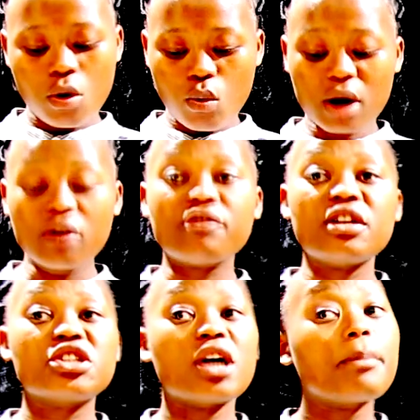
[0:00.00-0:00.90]
One of
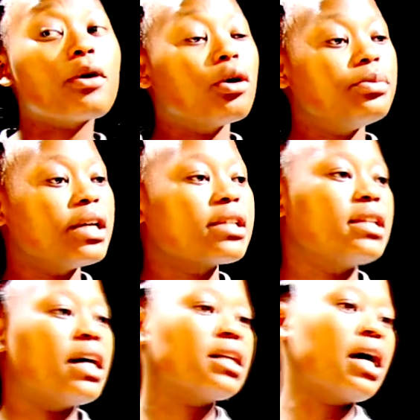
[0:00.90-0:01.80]
the sharp objects
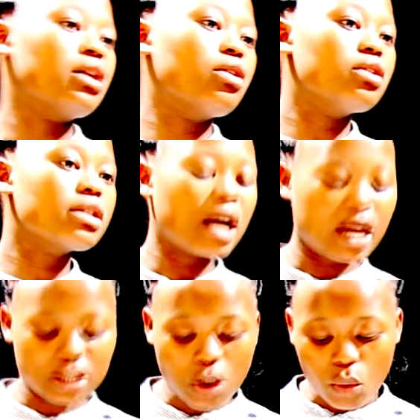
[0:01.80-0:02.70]
that can cause
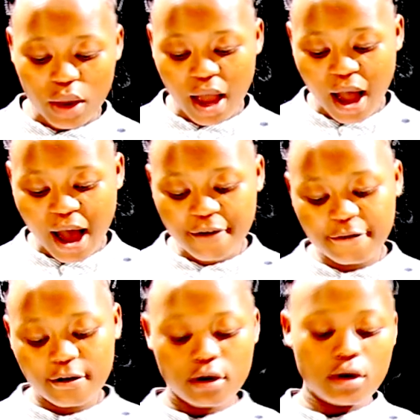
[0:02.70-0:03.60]
cut, we
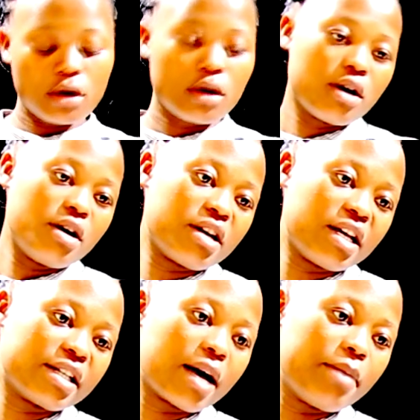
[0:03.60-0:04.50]
have
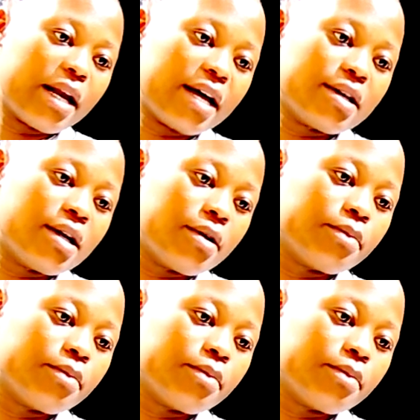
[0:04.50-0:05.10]
razor blade.